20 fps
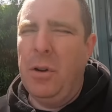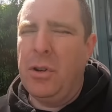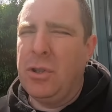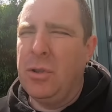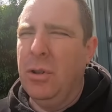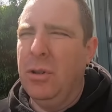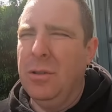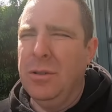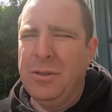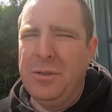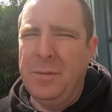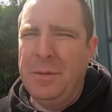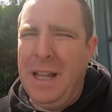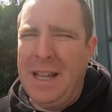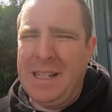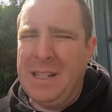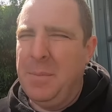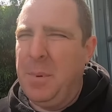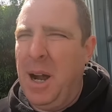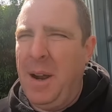Vauxhall
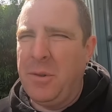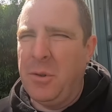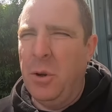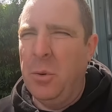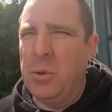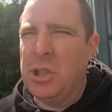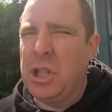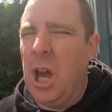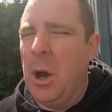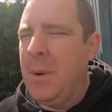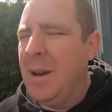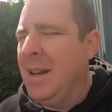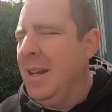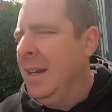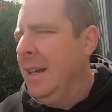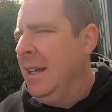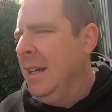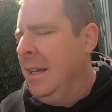flexipipes always going.